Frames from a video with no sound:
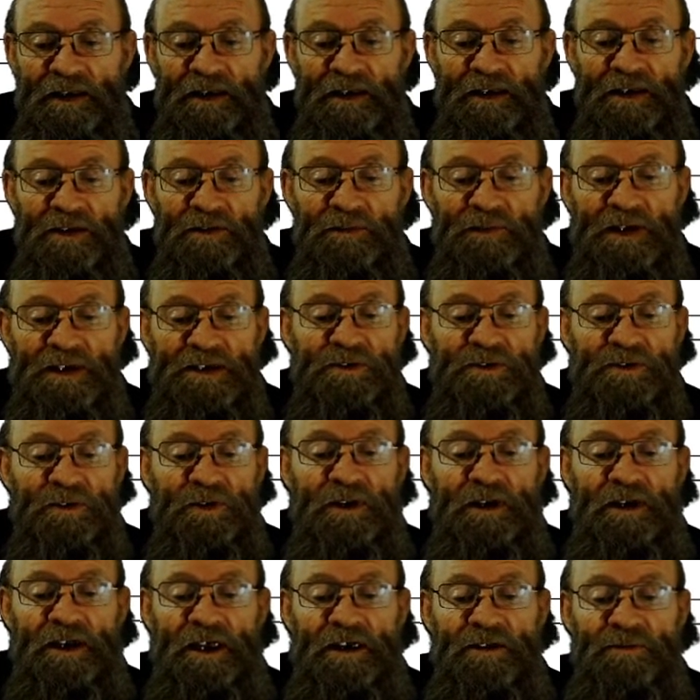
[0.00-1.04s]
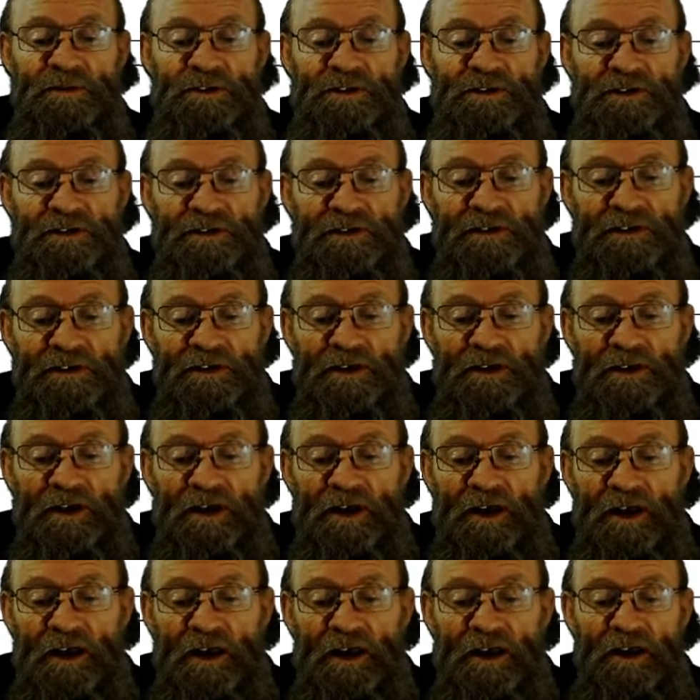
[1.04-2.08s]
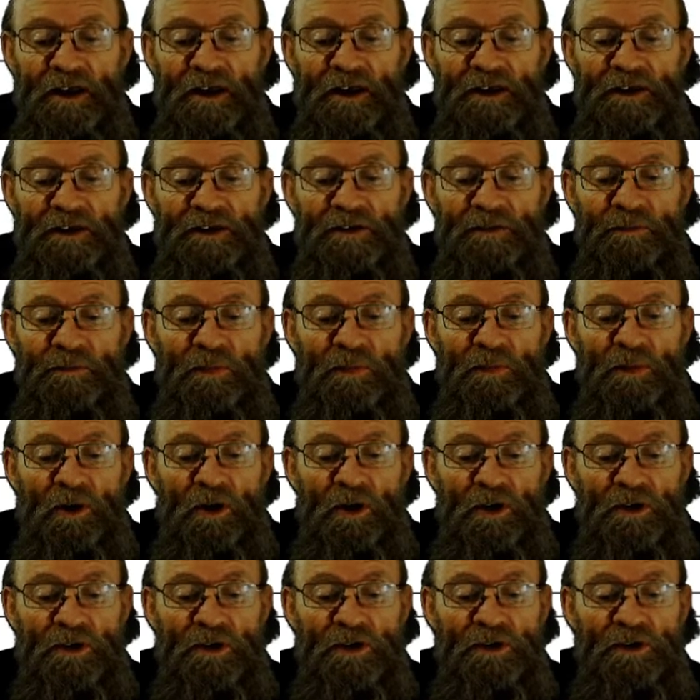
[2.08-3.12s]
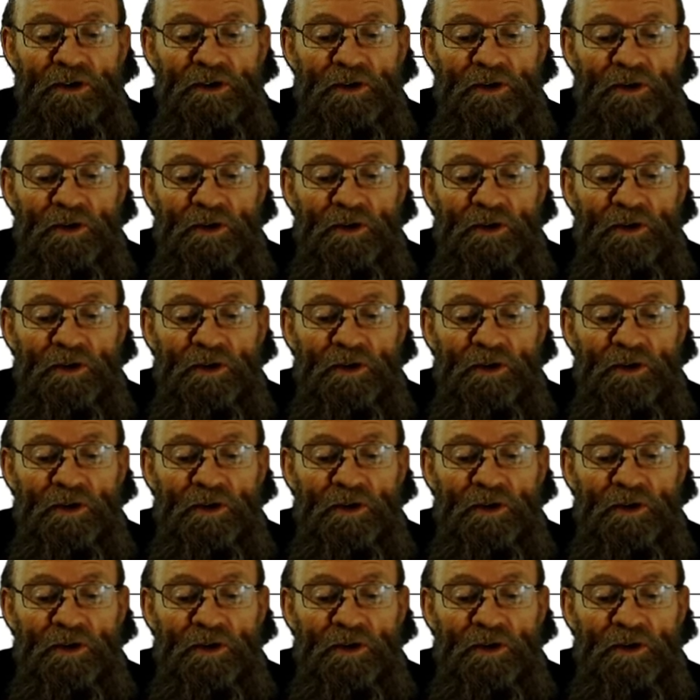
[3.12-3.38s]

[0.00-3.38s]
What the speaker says: a device or a label in a block